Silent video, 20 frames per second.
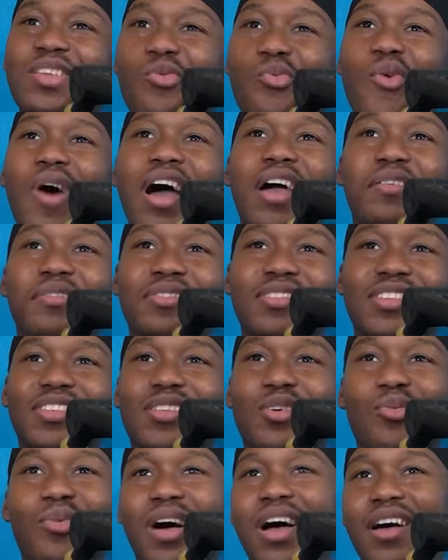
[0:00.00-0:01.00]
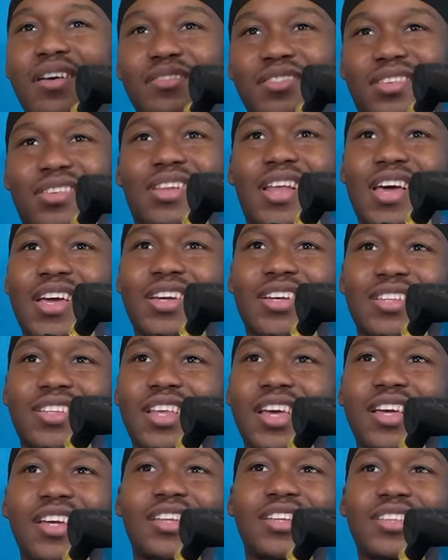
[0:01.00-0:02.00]
wives the wives like
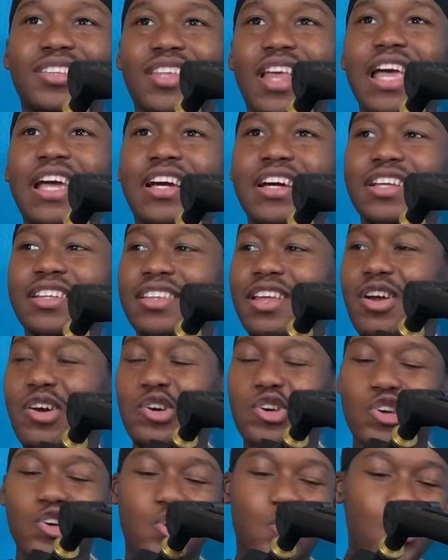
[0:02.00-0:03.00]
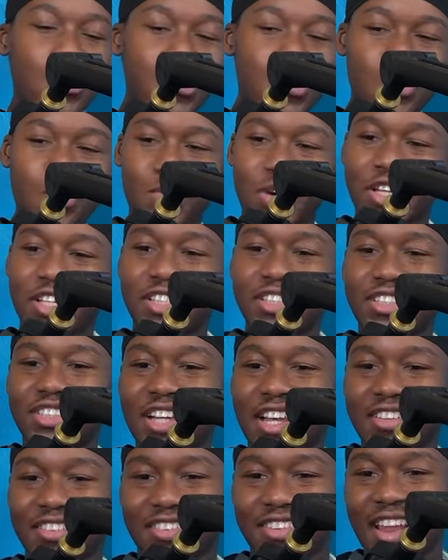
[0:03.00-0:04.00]
they they they're cool with
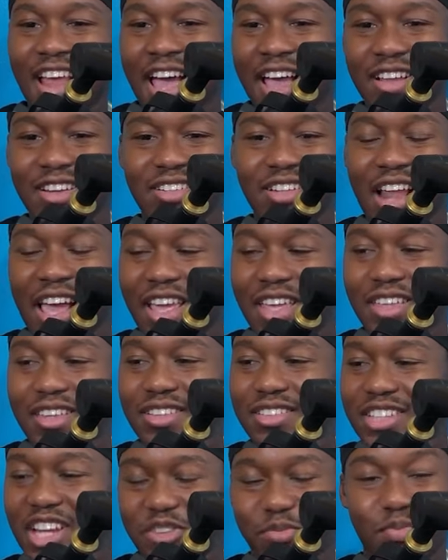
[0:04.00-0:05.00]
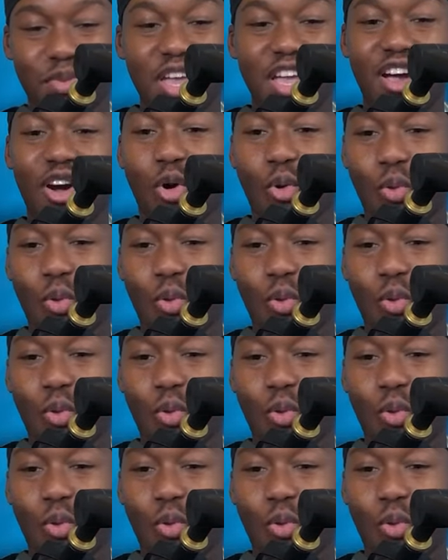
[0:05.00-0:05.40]
just not like just being a